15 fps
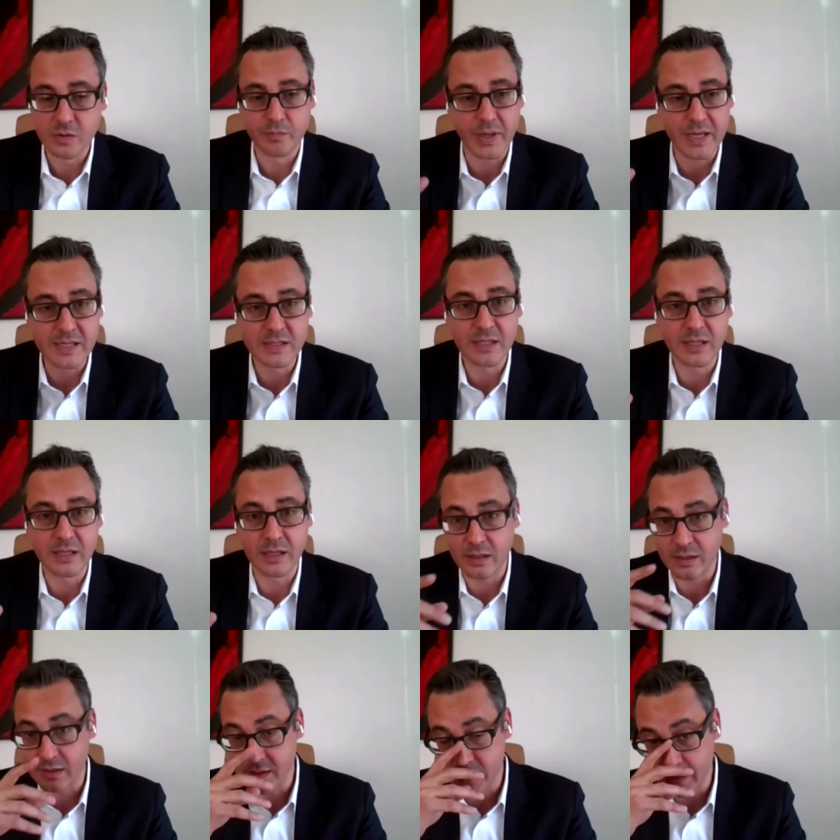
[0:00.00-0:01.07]
So
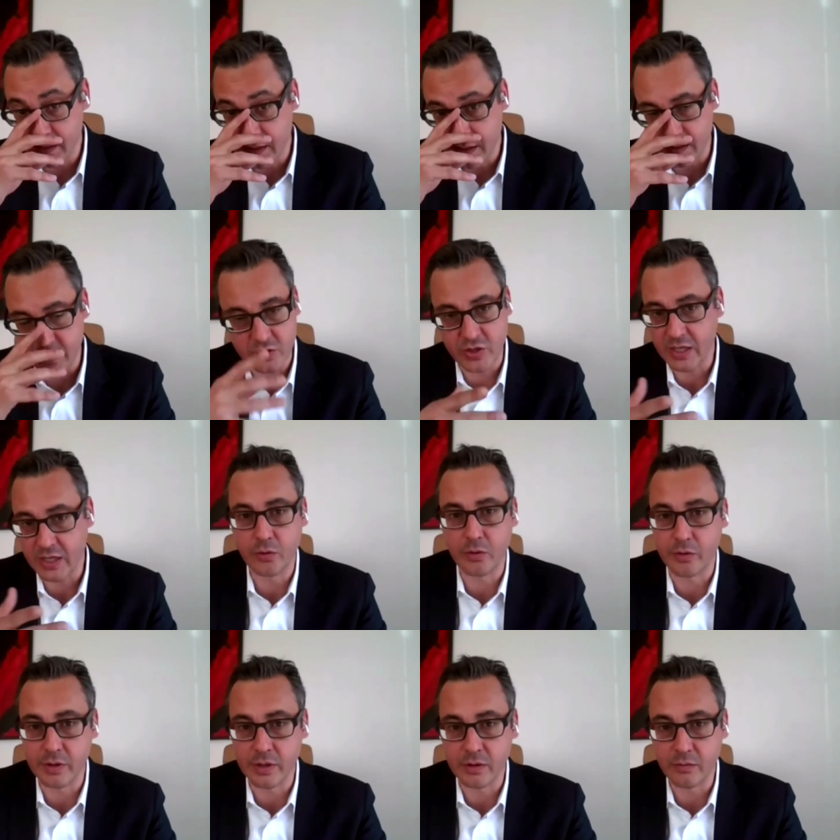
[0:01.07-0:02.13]
basically, since
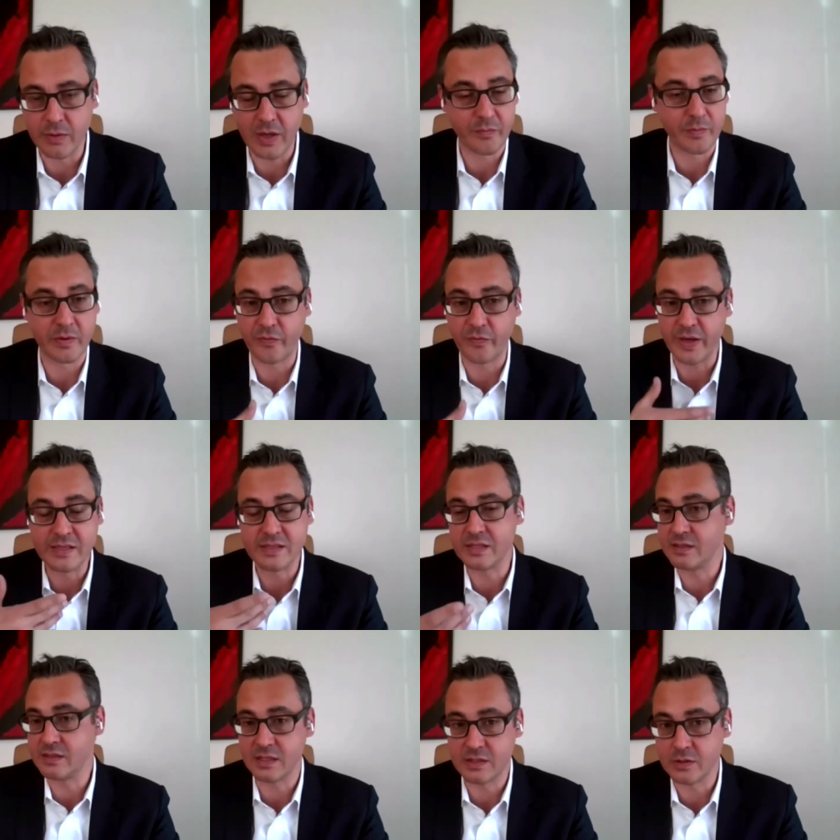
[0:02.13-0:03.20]
January, we have been
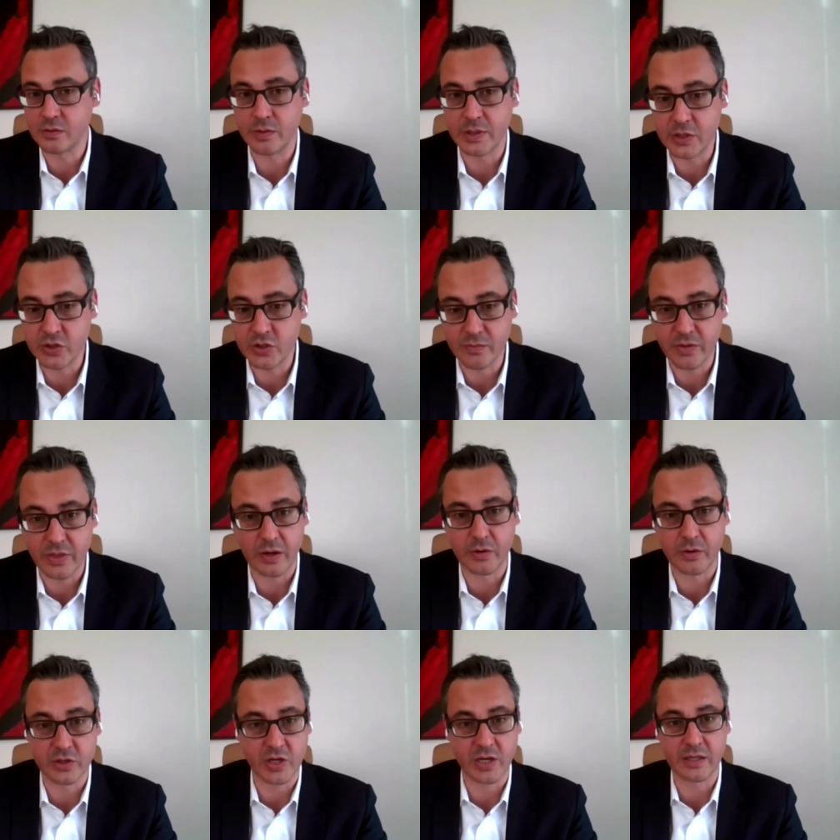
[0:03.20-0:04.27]
facing that situation with
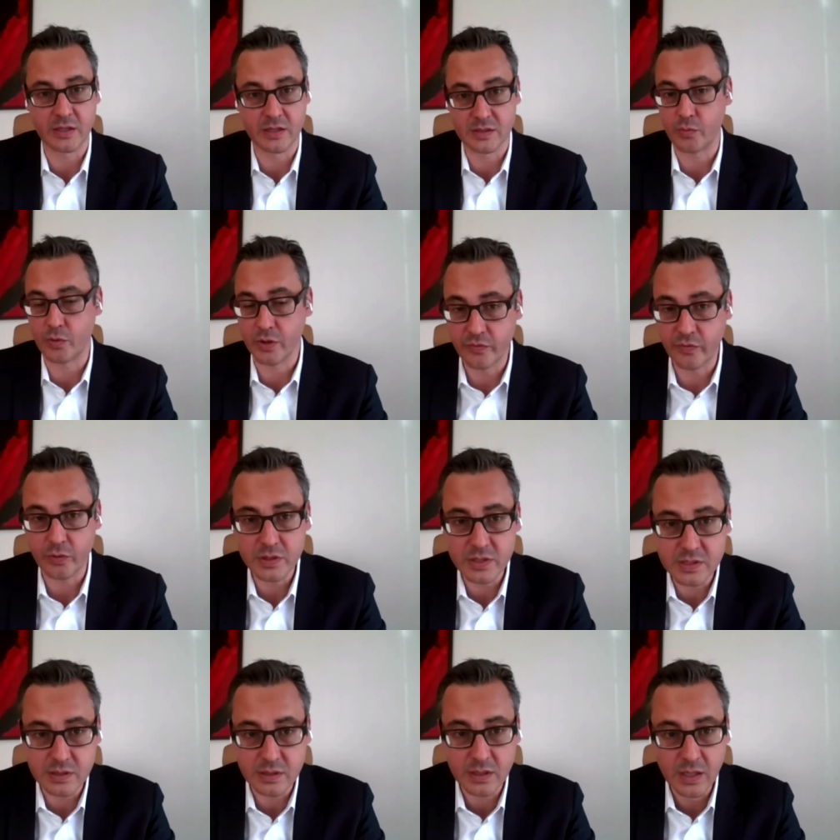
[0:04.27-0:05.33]
our Chinese
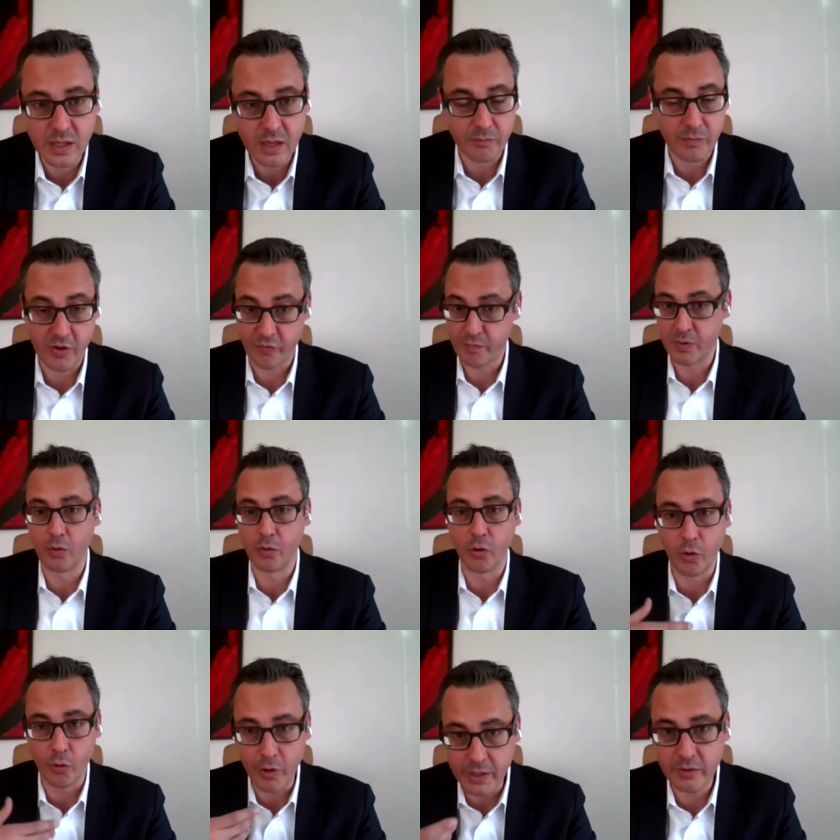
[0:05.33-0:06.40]
workforce. We have been
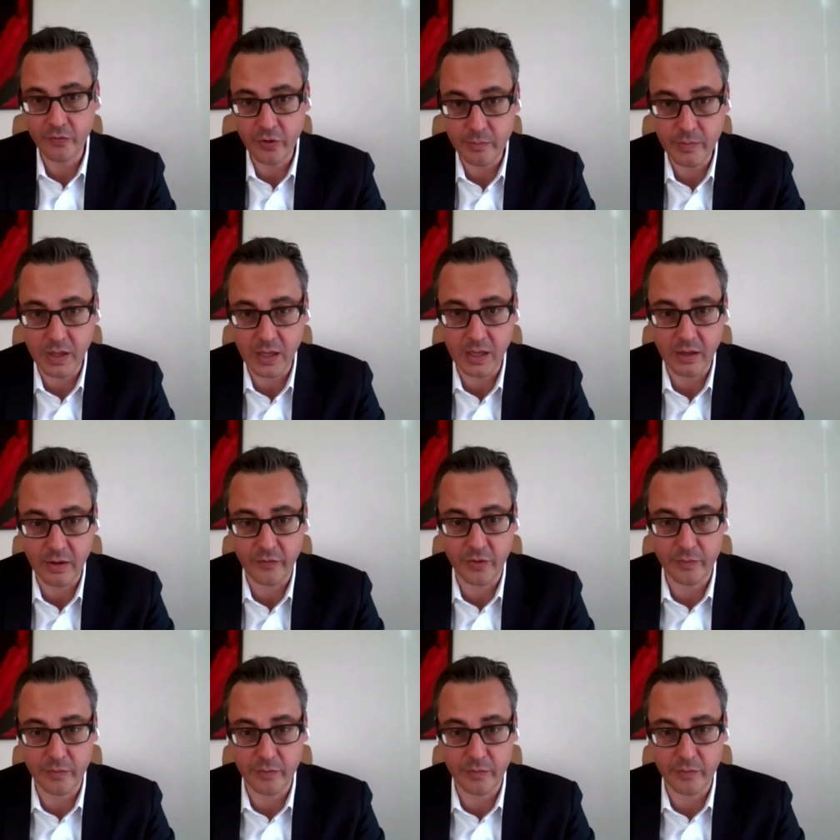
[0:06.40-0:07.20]
learning from uh,